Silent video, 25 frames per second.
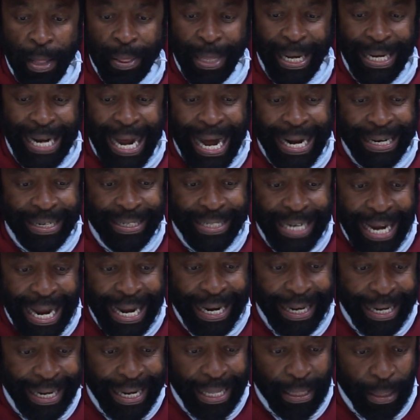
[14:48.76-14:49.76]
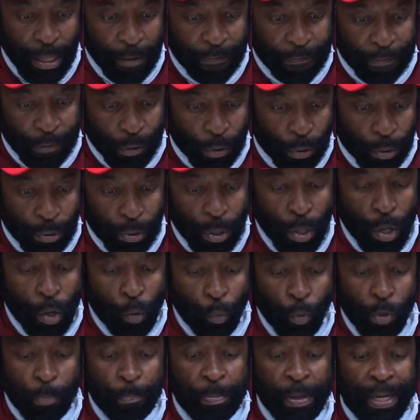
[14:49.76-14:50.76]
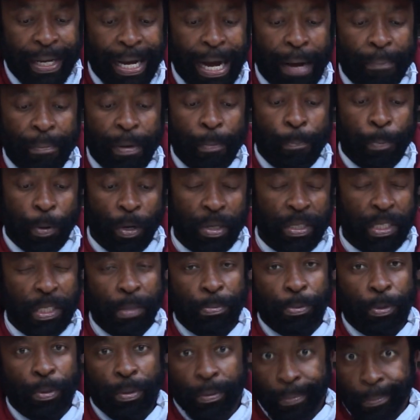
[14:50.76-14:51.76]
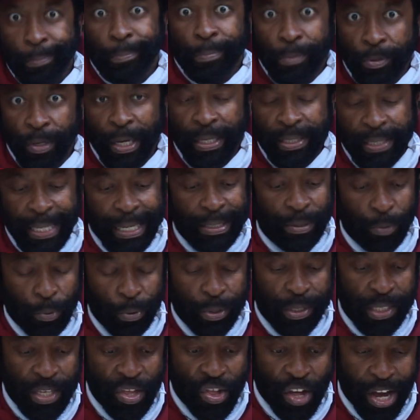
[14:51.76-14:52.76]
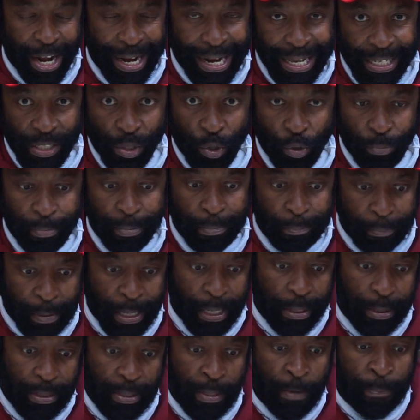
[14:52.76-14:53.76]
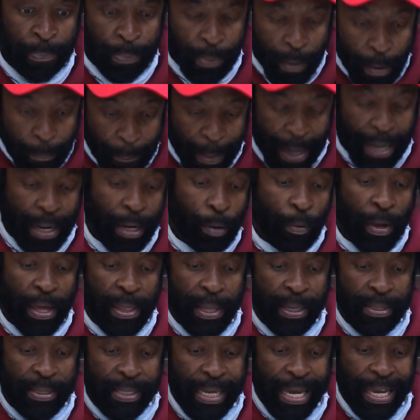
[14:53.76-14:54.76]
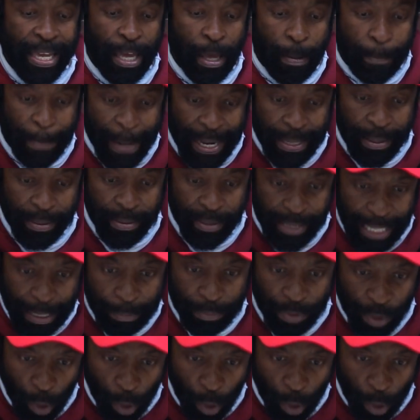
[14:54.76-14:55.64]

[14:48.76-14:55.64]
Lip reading: that untangling the fraud would become impossible. Yasaz Gutsinjan as human beings. But anyway, they're saying here, by the same